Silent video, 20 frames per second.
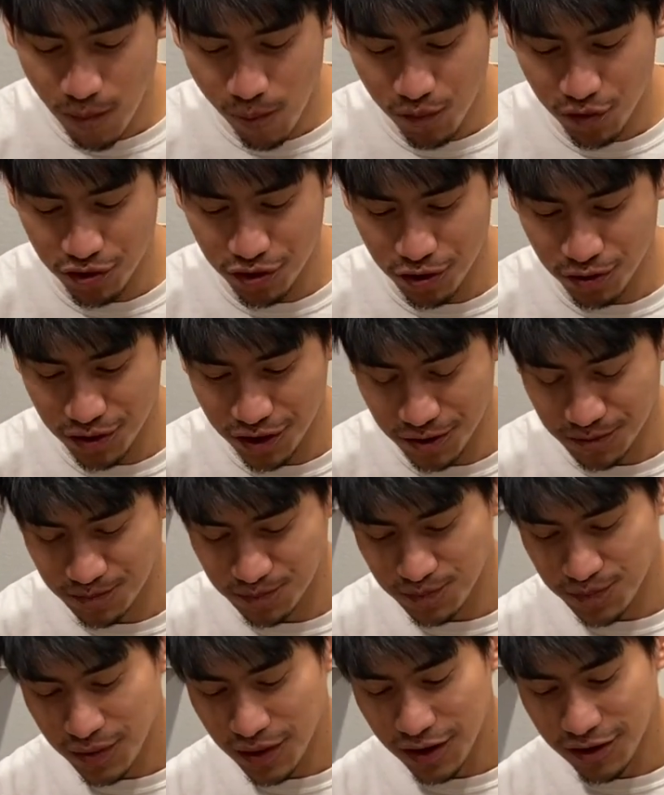You know,
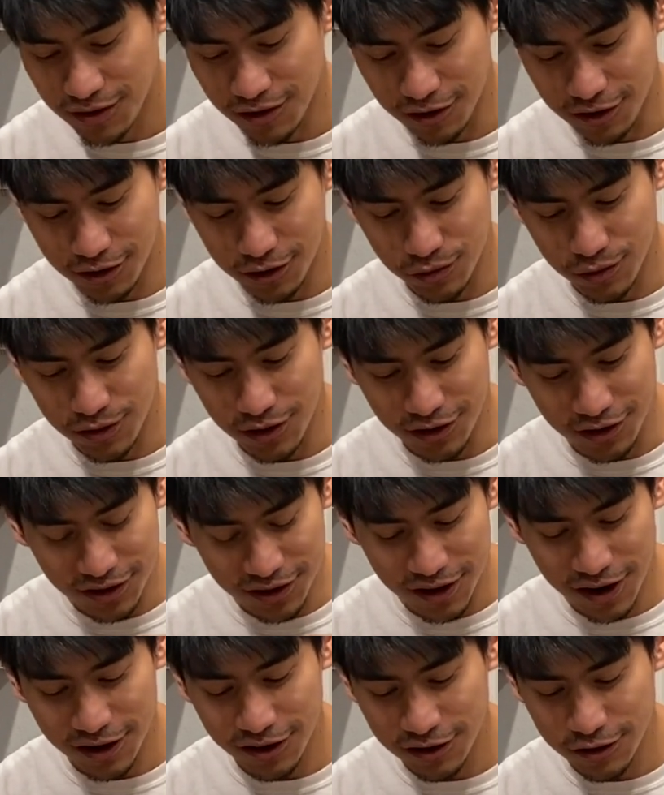the
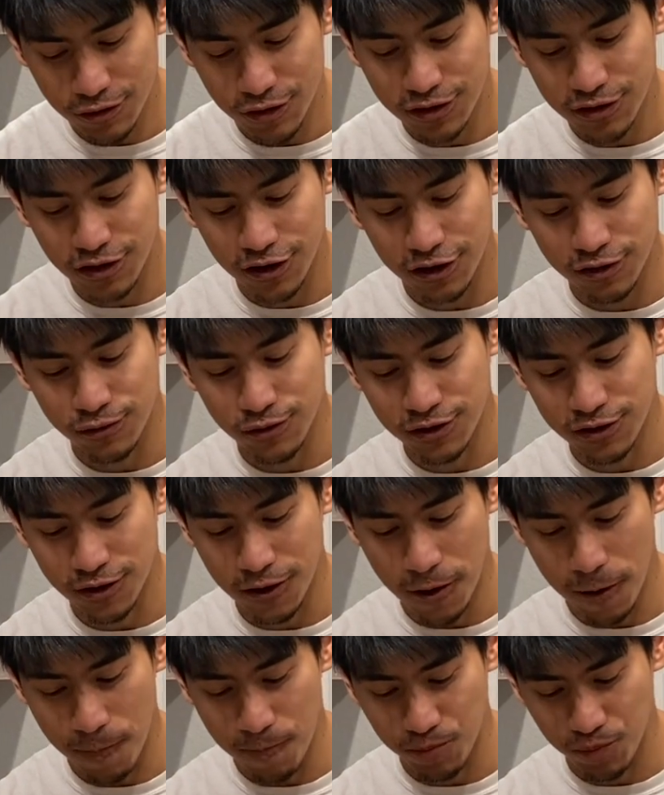slight sweetness with
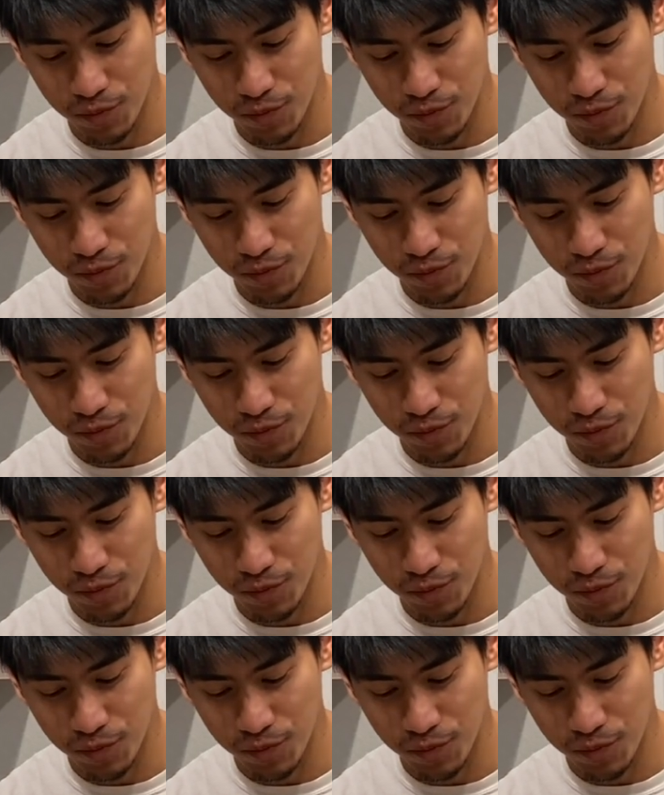the